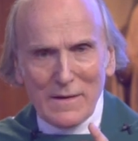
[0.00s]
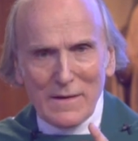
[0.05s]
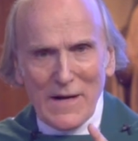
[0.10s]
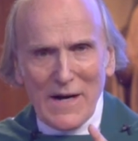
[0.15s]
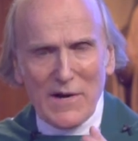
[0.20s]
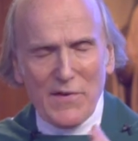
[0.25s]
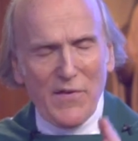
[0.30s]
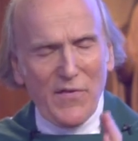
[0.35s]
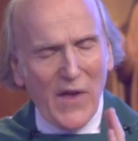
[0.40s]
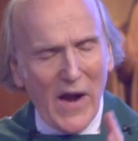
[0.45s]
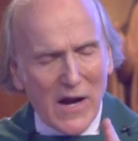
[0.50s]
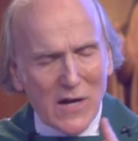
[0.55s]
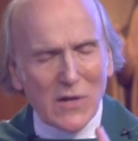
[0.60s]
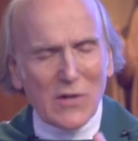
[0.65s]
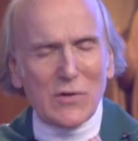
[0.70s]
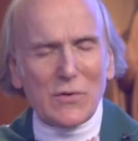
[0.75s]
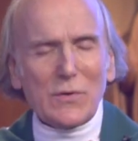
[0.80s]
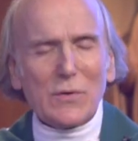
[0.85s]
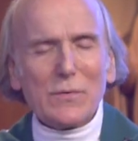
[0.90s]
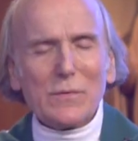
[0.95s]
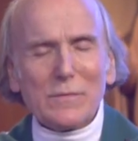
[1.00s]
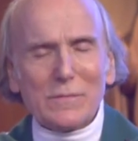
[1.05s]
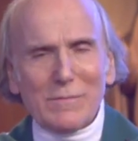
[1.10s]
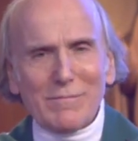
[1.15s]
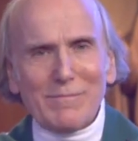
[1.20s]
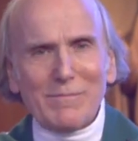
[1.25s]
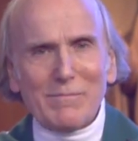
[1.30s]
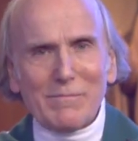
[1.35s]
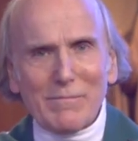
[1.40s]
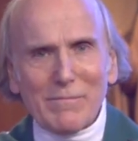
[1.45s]
I thank you
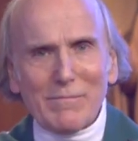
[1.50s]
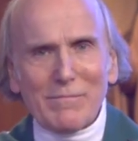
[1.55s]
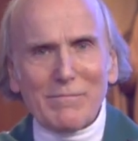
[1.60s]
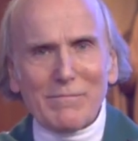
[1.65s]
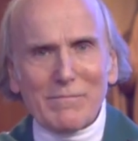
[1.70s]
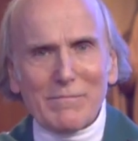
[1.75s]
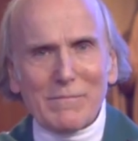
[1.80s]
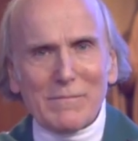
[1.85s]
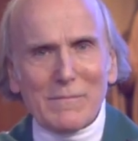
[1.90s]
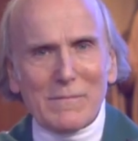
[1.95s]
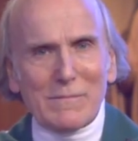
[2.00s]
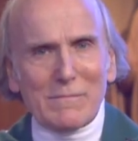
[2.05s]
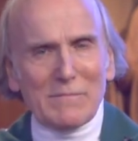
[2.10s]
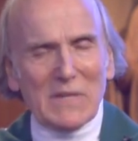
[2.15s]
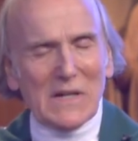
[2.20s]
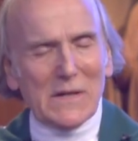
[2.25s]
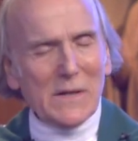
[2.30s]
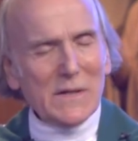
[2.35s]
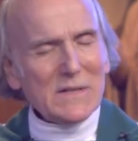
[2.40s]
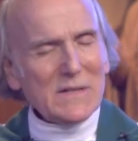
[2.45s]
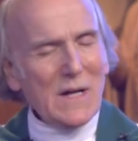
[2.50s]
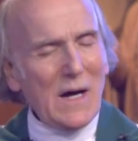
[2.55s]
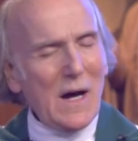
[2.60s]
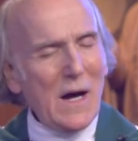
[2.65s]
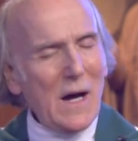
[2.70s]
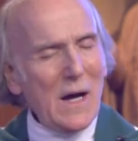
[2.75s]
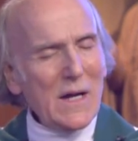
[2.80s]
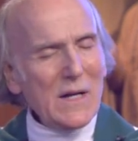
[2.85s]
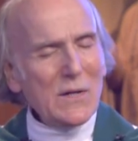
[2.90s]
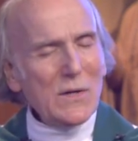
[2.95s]
because
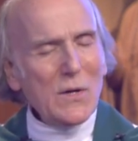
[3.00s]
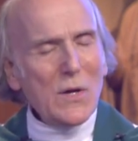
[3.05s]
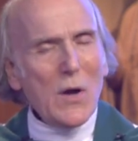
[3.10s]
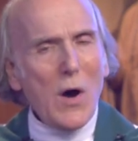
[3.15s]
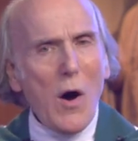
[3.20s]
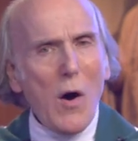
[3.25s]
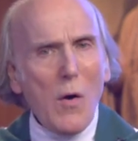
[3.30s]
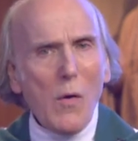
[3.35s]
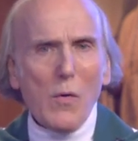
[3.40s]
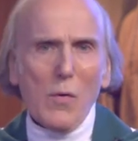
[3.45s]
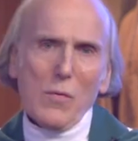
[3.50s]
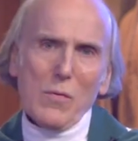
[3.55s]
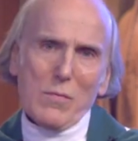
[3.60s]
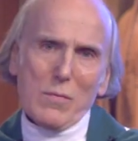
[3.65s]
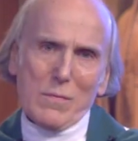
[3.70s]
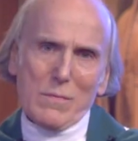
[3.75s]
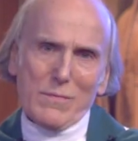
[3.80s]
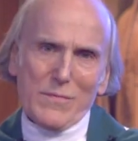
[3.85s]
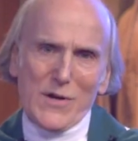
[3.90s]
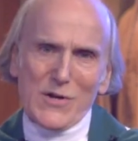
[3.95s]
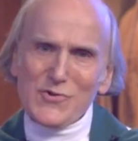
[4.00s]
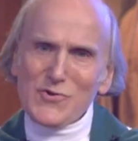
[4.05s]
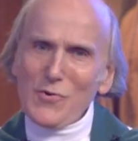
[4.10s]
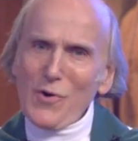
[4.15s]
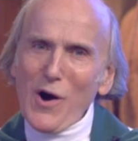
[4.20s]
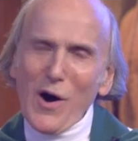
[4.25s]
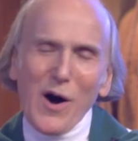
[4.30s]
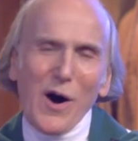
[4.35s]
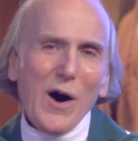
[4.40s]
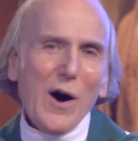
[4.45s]
I know that you
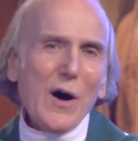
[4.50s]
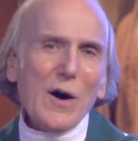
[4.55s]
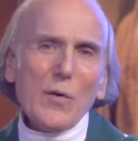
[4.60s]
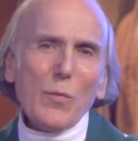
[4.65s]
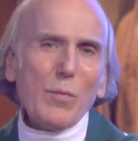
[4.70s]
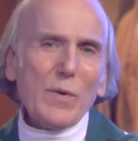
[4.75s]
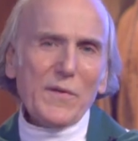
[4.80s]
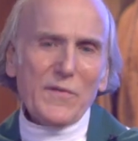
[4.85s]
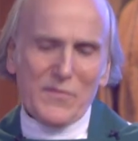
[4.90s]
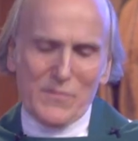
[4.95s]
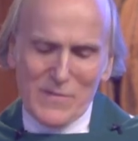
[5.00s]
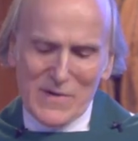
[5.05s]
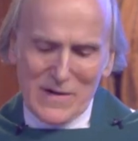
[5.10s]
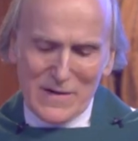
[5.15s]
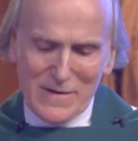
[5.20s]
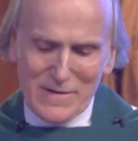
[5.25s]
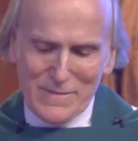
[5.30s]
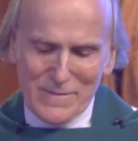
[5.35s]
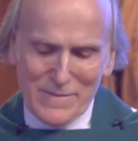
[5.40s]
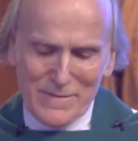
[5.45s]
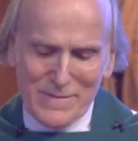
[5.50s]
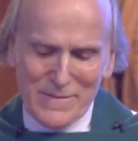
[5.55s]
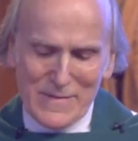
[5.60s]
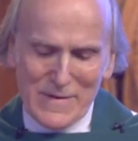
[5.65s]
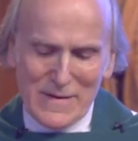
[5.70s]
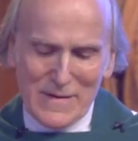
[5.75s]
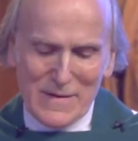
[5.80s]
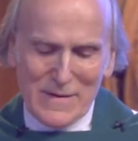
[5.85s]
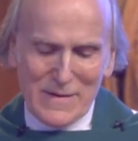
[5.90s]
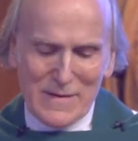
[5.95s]
are with me,
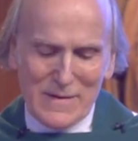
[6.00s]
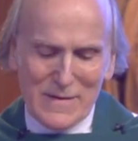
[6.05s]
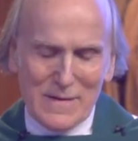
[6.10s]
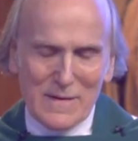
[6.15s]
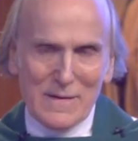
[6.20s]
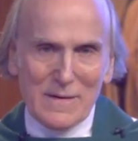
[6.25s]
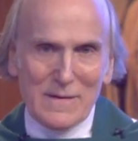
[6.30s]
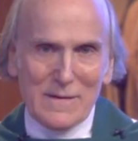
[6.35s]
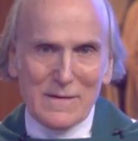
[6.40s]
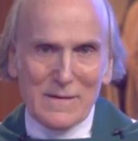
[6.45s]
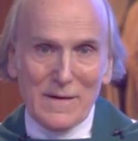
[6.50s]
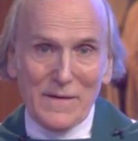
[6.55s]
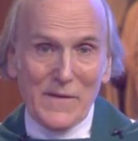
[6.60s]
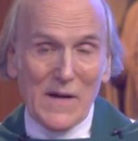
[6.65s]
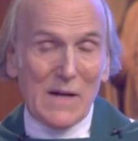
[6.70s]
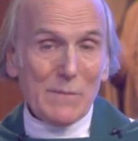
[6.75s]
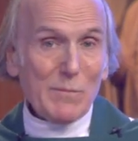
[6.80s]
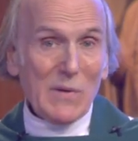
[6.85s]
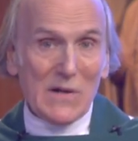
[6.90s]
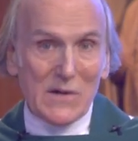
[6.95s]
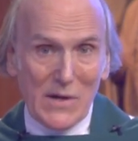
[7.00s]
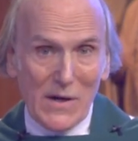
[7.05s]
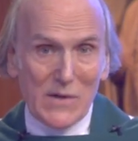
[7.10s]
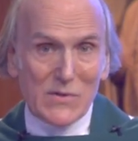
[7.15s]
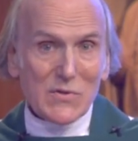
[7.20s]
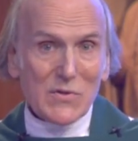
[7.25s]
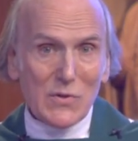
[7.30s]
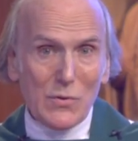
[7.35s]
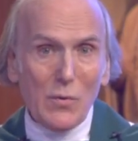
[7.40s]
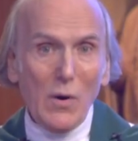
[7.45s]
and that
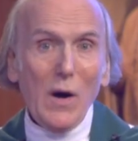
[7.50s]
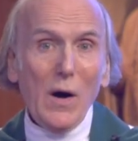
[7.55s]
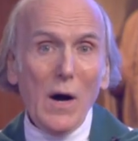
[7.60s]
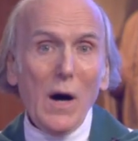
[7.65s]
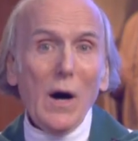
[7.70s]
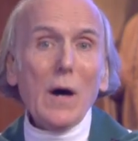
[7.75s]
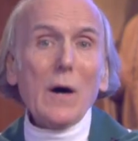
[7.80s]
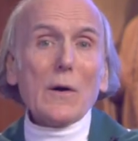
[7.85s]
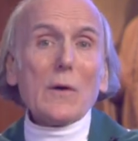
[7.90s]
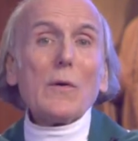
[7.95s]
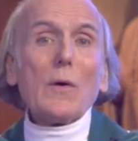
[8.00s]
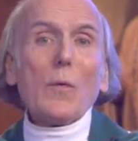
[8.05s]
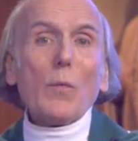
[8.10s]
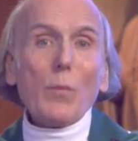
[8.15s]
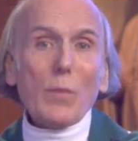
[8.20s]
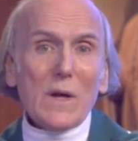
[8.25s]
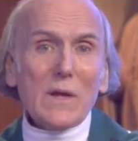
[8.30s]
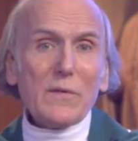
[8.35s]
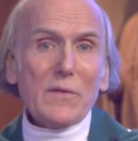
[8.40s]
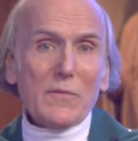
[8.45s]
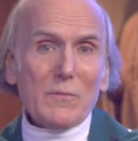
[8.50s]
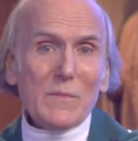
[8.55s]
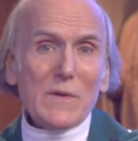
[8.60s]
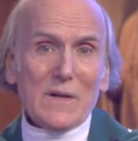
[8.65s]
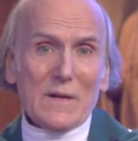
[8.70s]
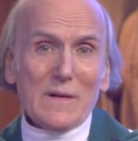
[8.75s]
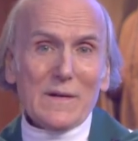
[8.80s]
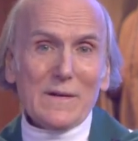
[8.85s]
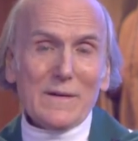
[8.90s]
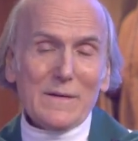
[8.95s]
because you are with
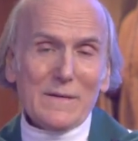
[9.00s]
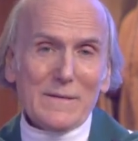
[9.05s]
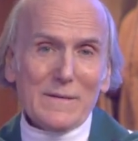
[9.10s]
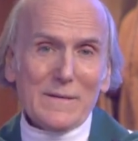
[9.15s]
me,